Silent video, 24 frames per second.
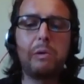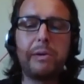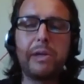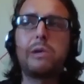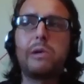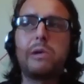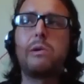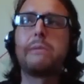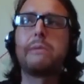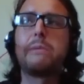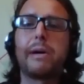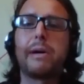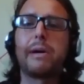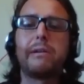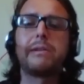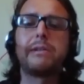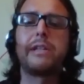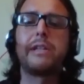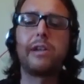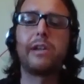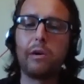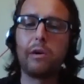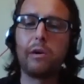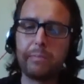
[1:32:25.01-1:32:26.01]
cool about
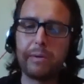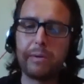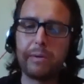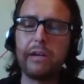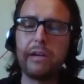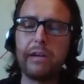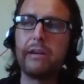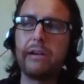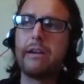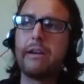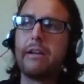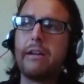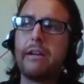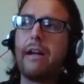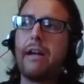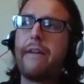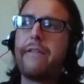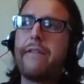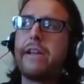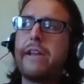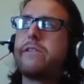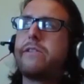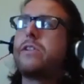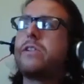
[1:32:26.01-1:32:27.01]
it, At the
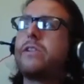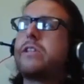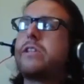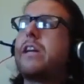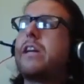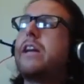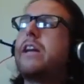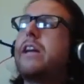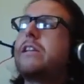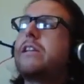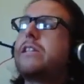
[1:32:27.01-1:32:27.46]
end of the day,